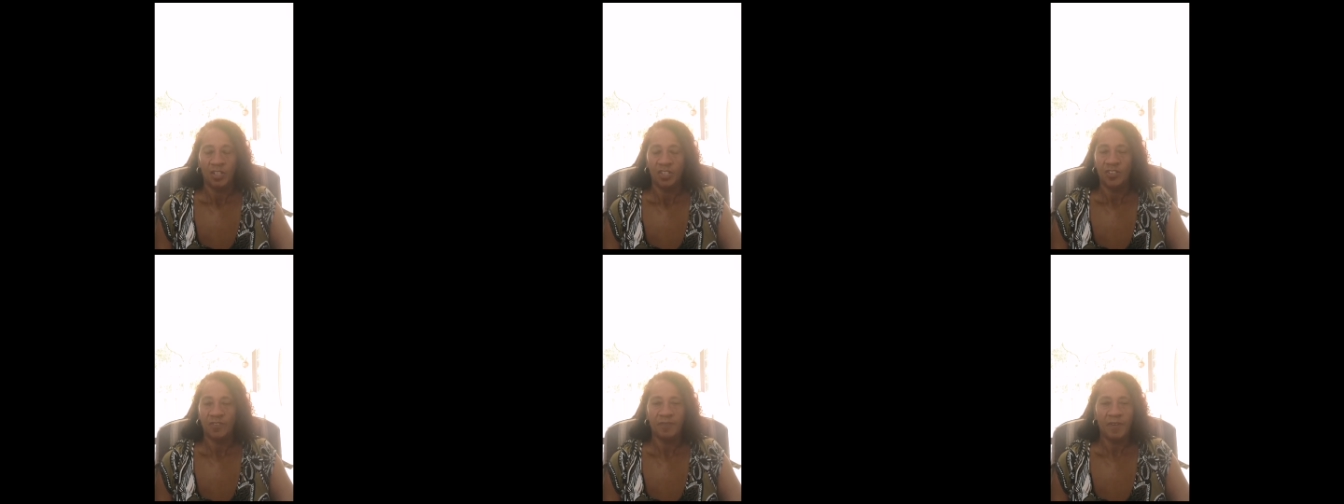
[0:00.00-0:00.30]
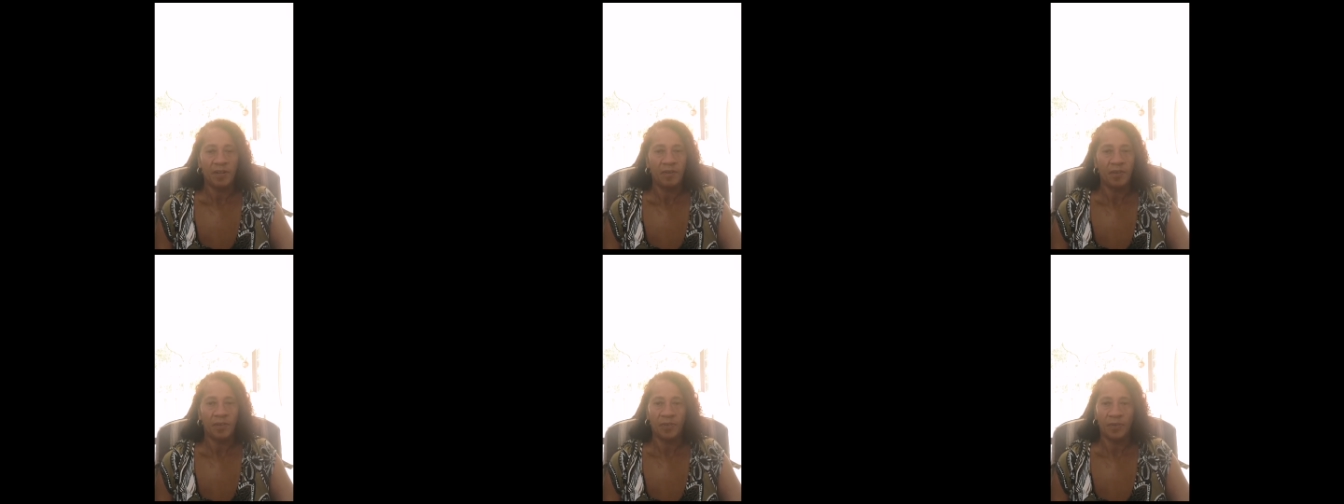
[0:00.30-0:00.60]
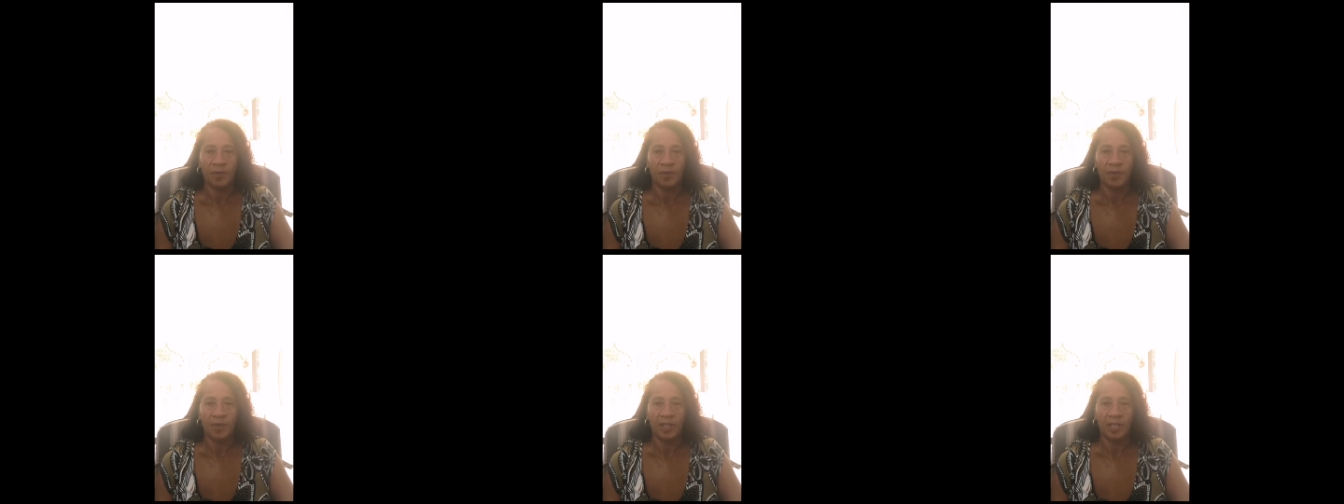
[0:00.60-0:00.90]
She's very
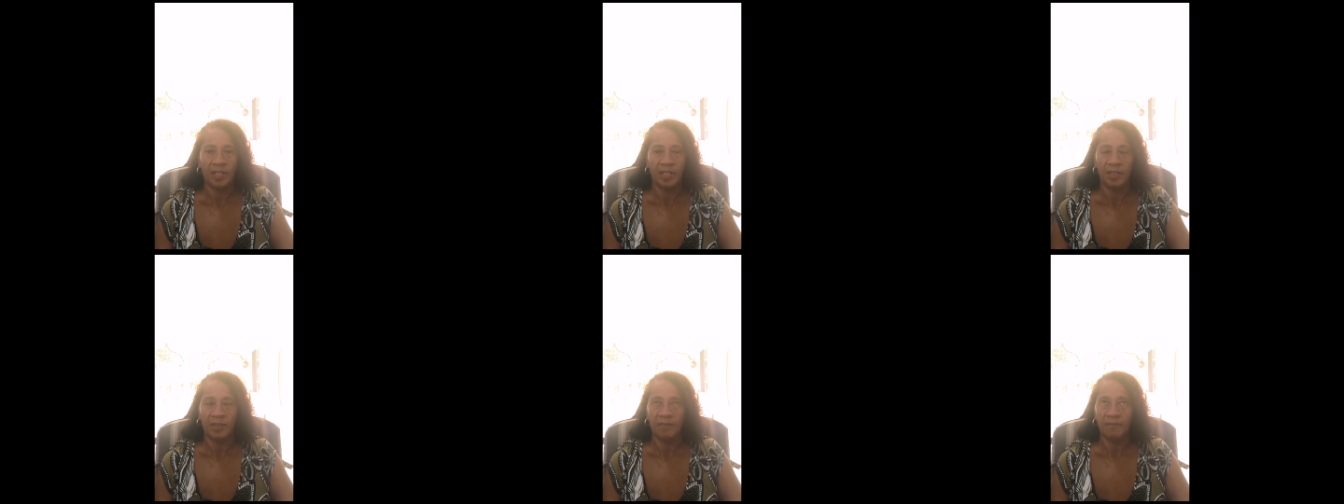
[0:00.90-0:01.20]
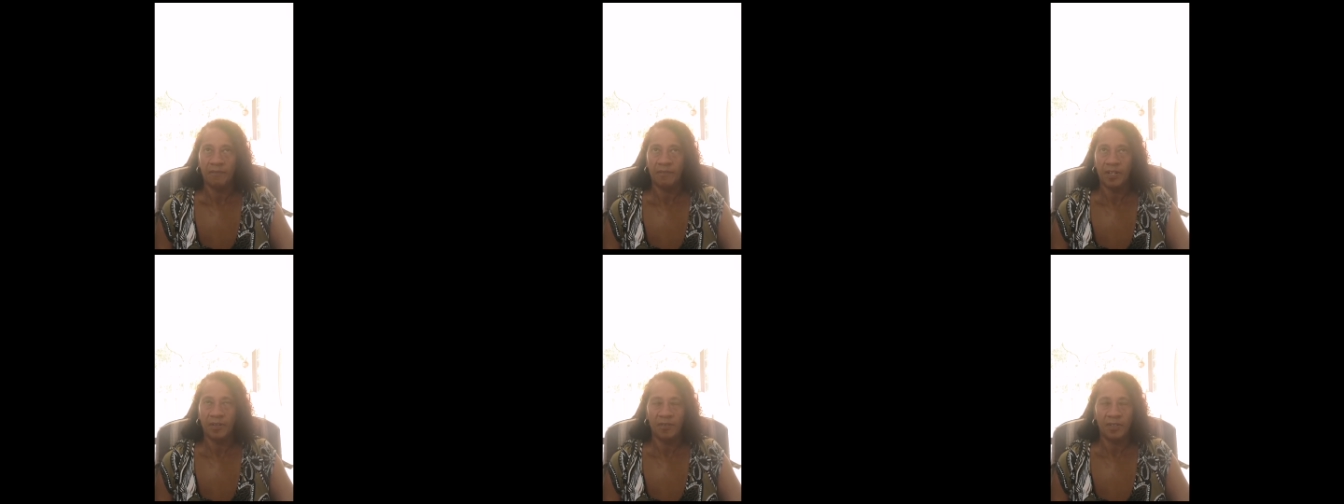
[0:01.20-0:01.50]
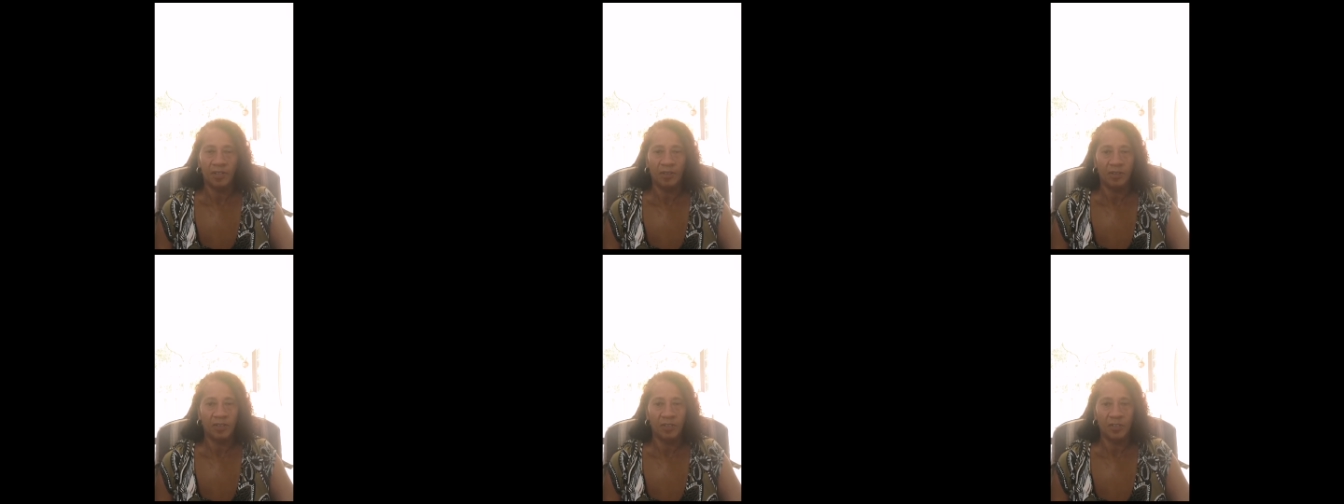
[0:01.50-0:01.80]
thorough, very
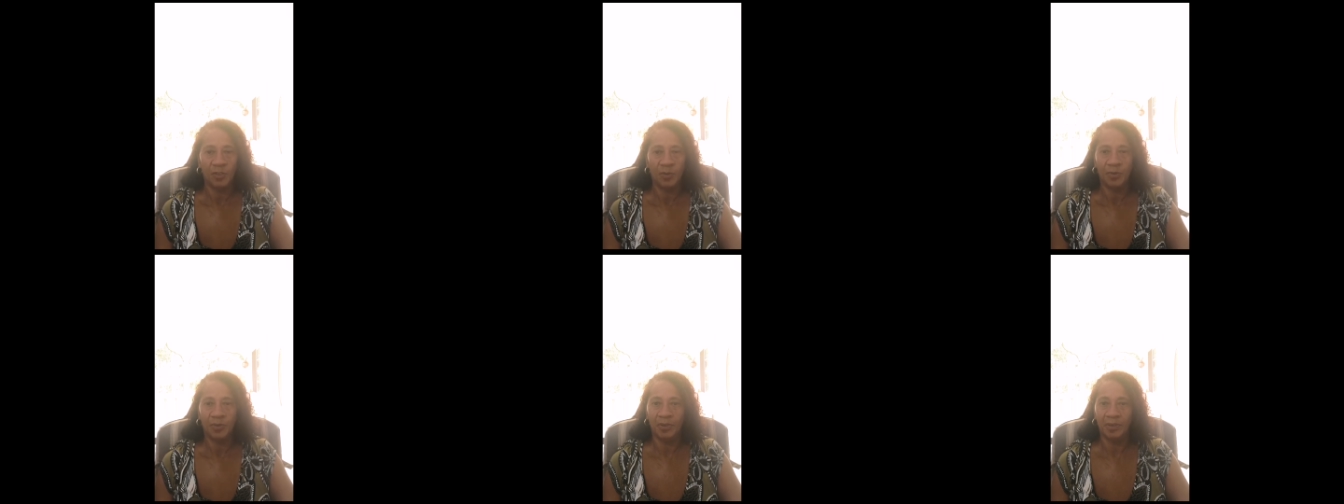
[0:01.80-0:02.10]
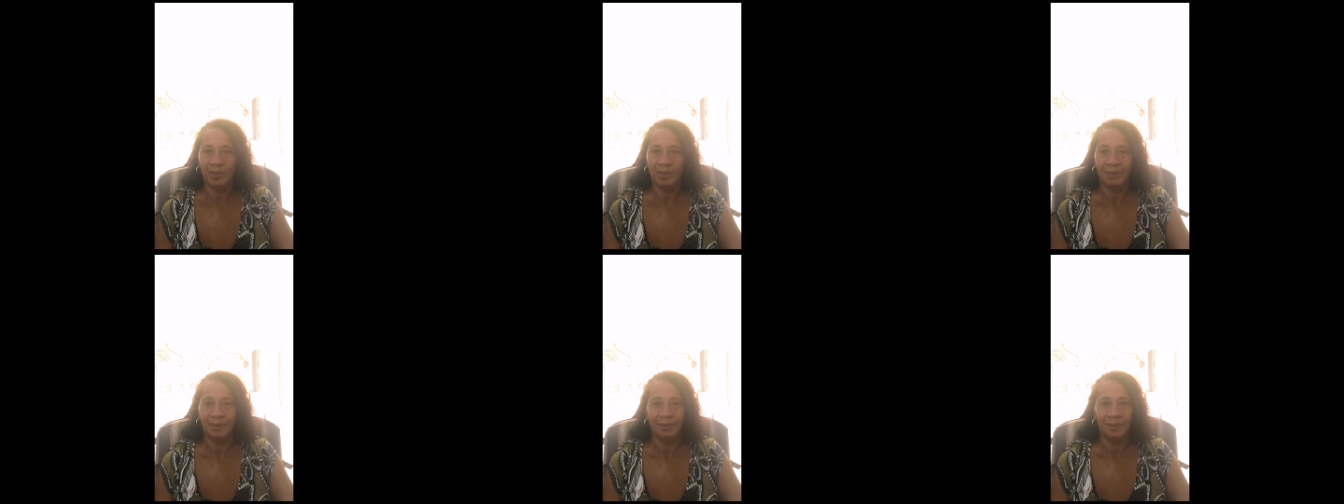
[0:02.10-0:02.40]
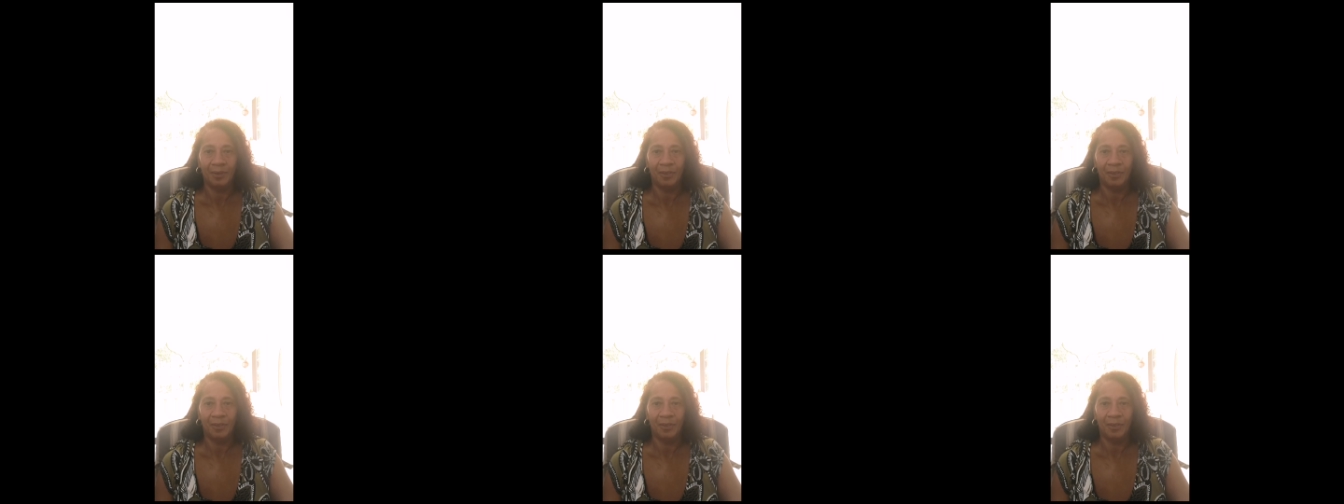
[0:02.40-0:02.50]
knowledgeable,